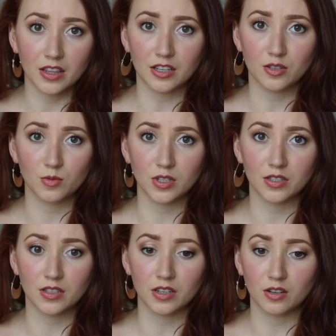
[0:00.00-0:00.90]
this
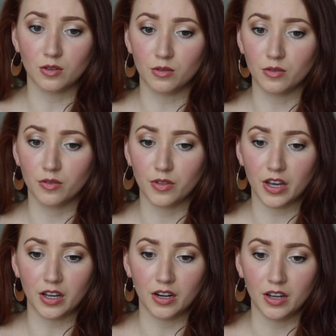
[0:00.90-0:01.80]
was a goal
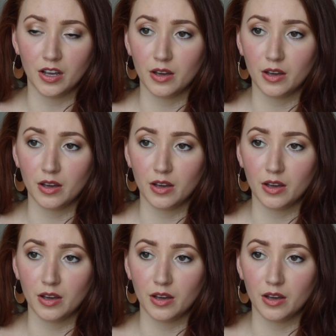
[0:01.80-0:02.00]
that